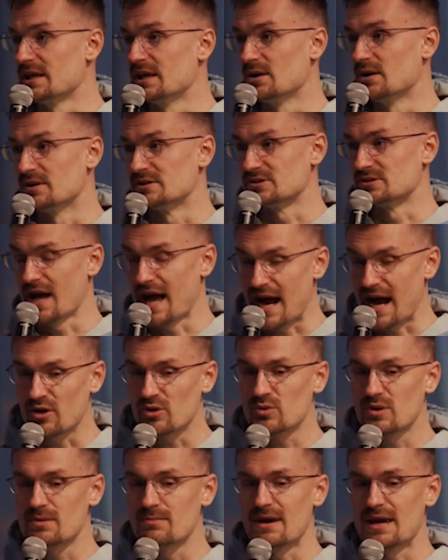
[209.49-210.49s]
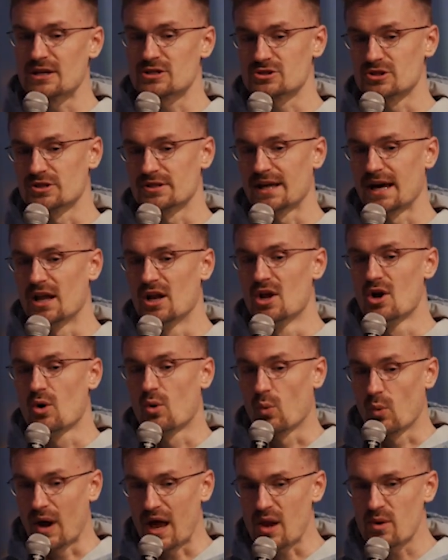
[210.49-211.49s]
It was, how do we make sure that
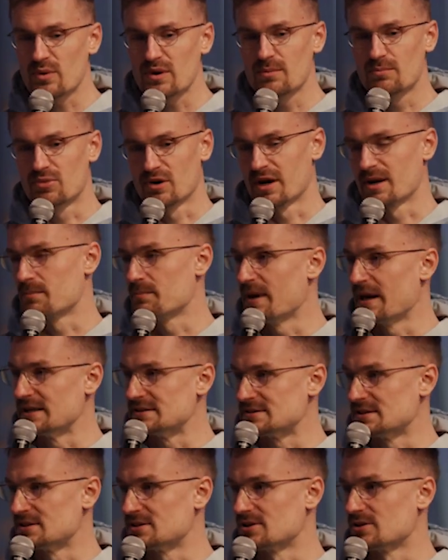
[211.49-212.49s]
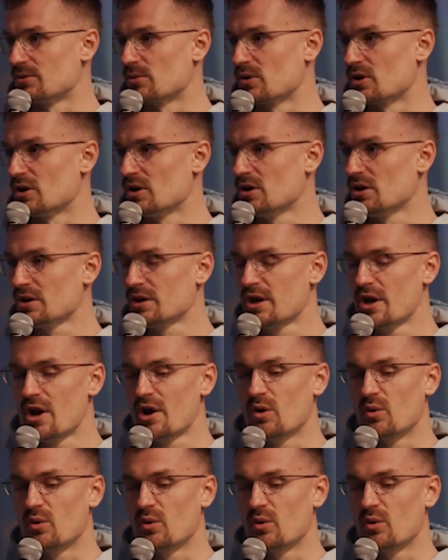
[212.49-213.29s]
when we bring Base into the world,